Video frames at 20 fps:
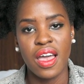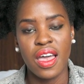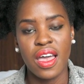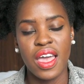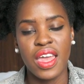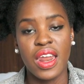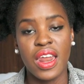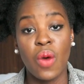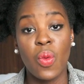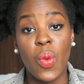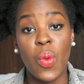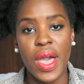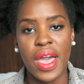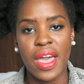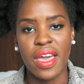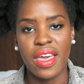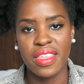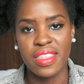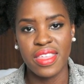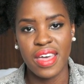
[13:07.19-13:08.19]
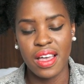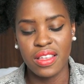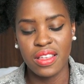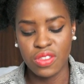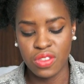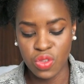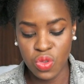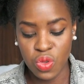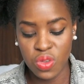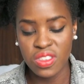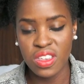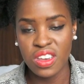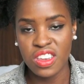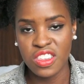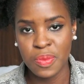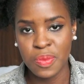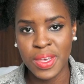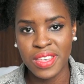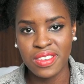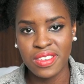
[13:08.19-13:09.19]
and aware that Susan
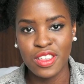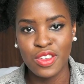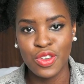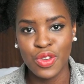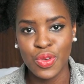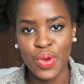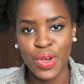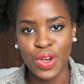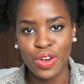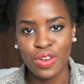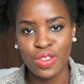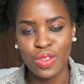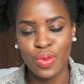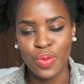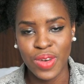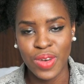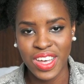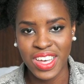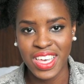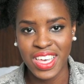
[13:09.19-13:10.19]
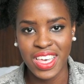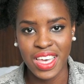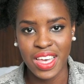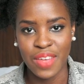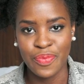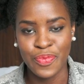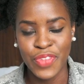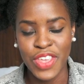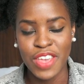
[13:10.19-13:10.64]
is basically doing all the work here.